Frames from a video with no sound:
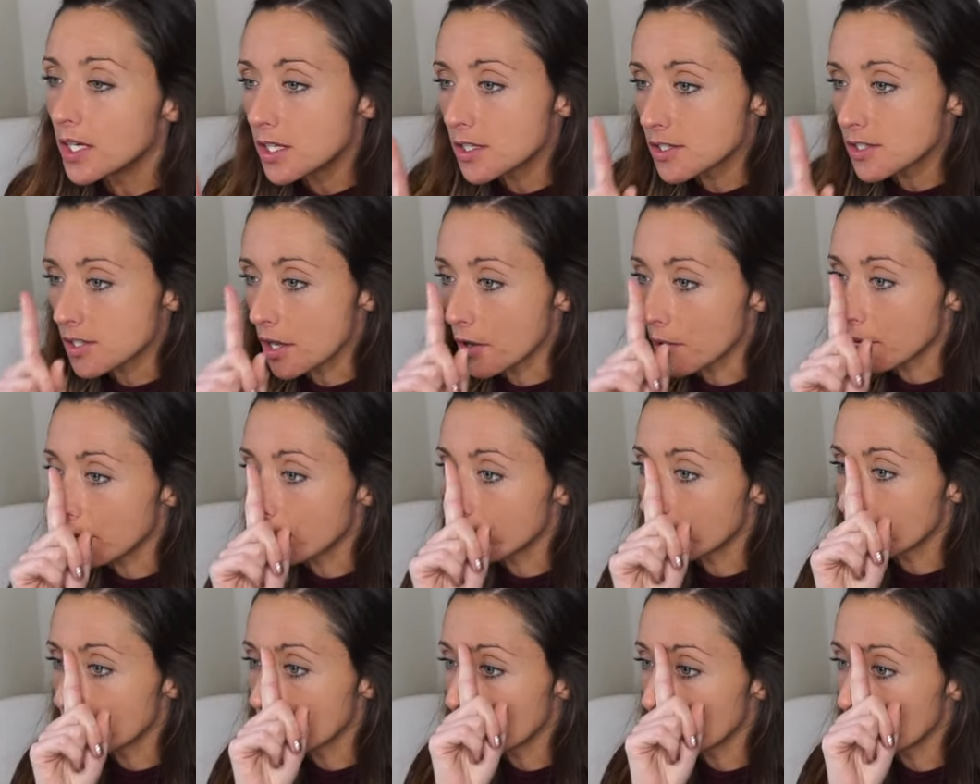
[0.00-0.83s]
So
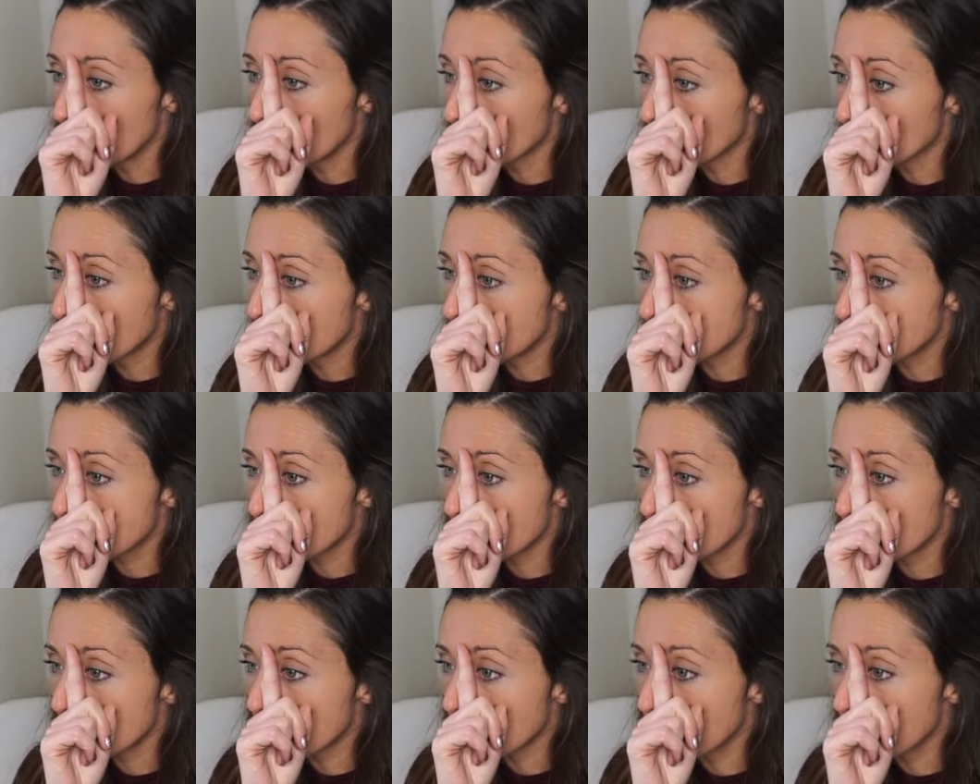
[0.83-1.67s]
if you hold a pencil
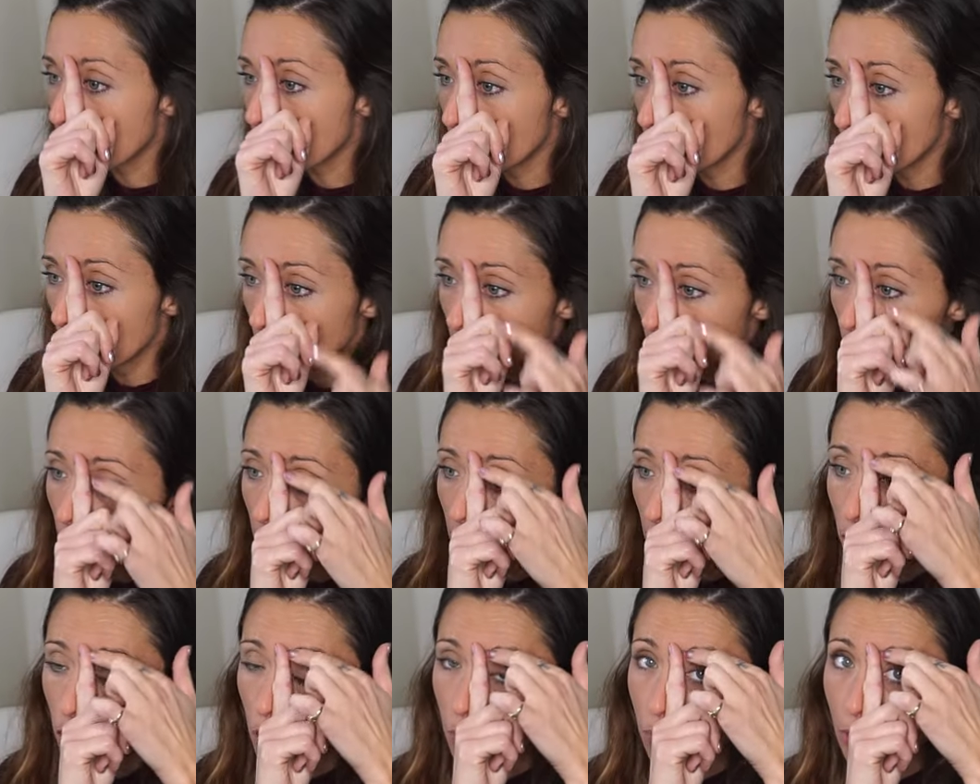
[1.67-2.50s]
up here,
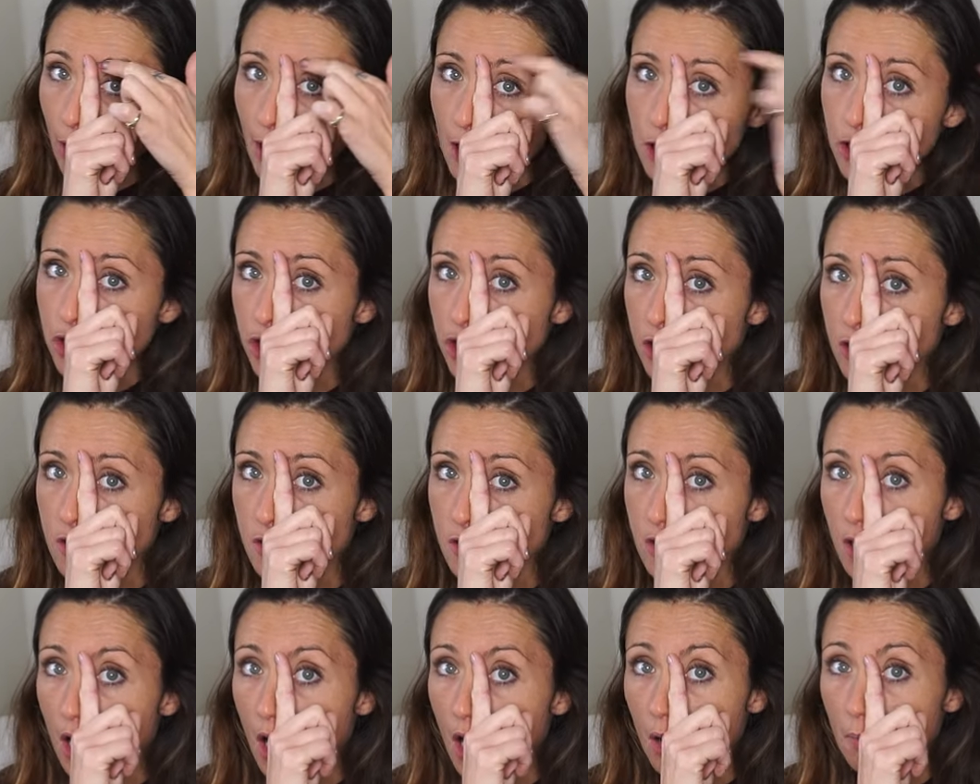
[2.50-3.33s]
your brow shouldn't
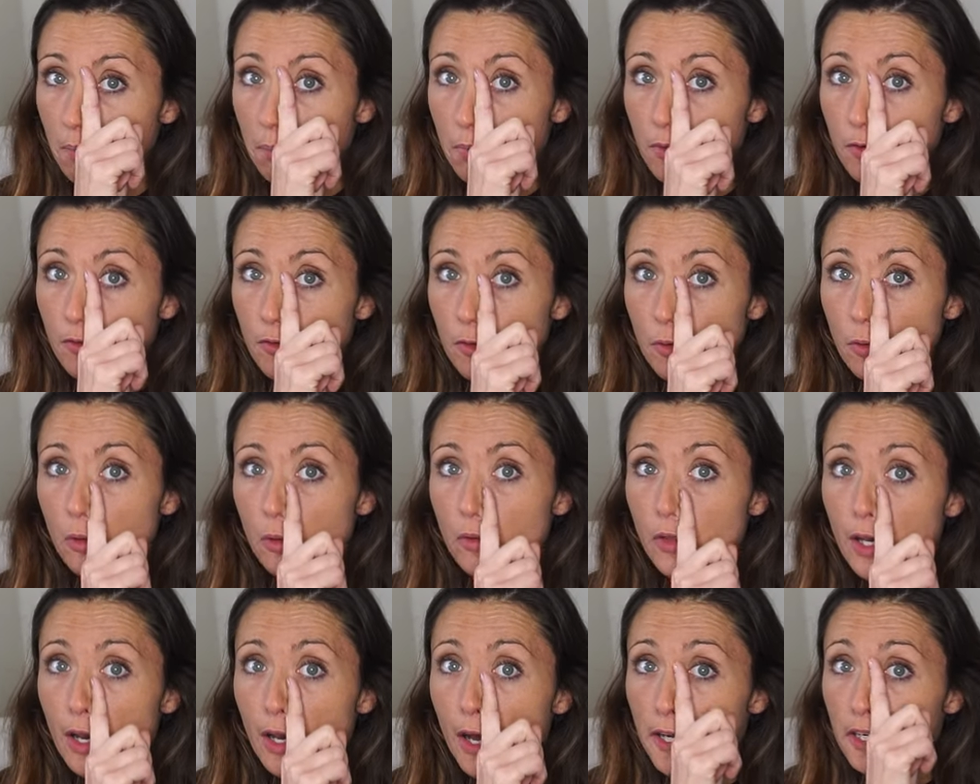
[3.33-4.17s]
start before
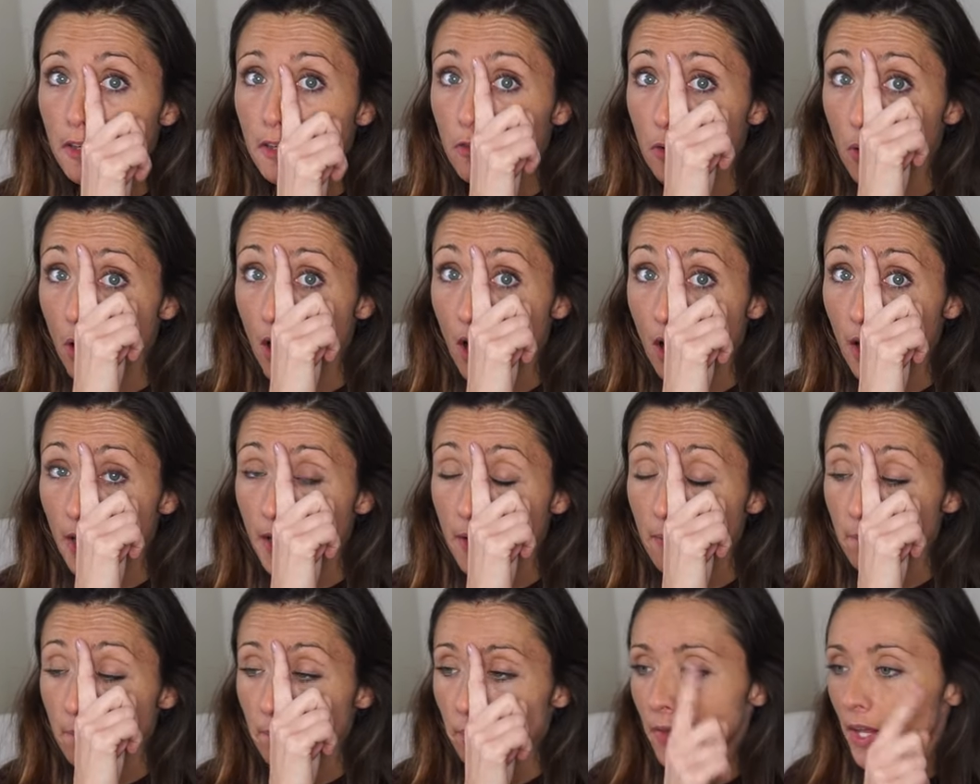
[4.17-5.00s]
the line of your
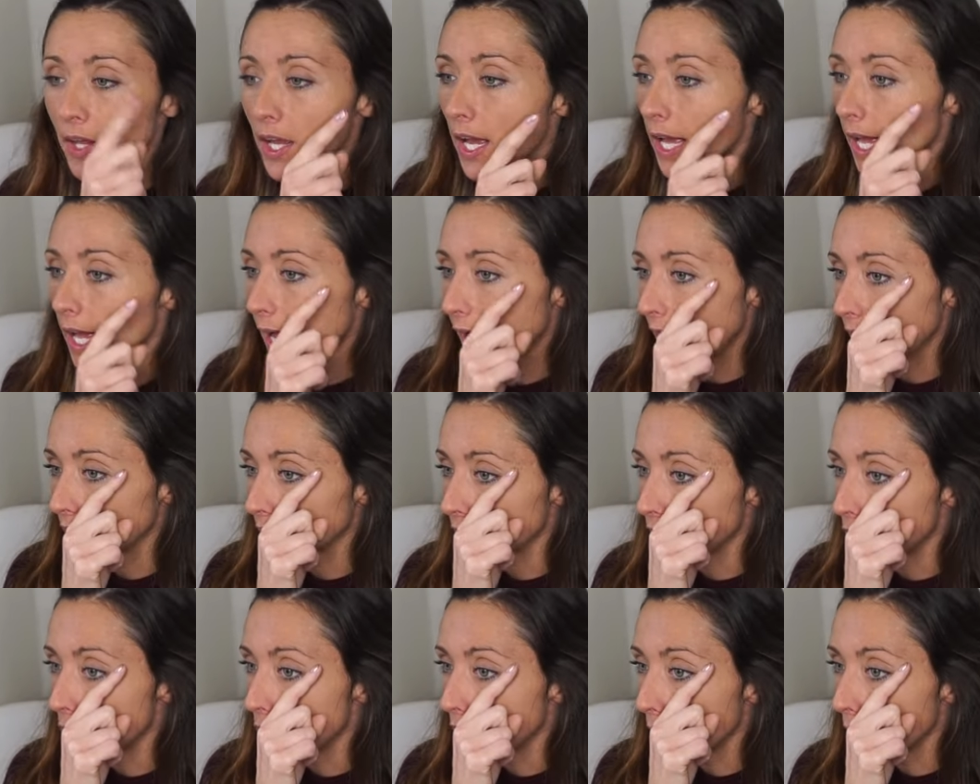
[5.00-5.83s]
eye, and
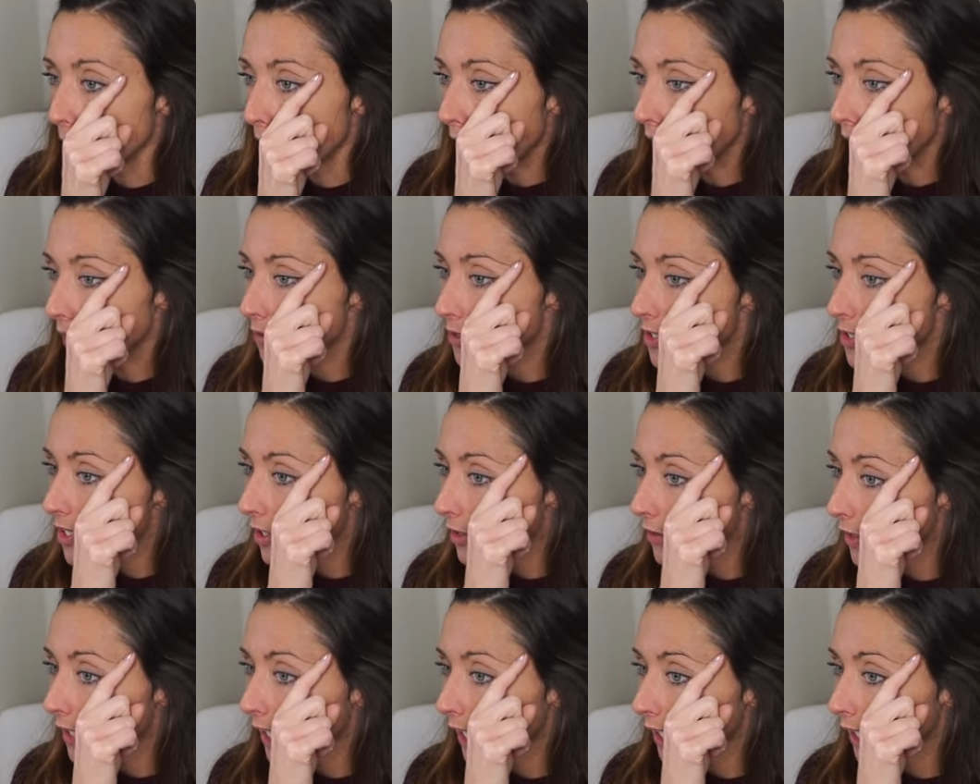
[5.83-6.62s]
if you go out on an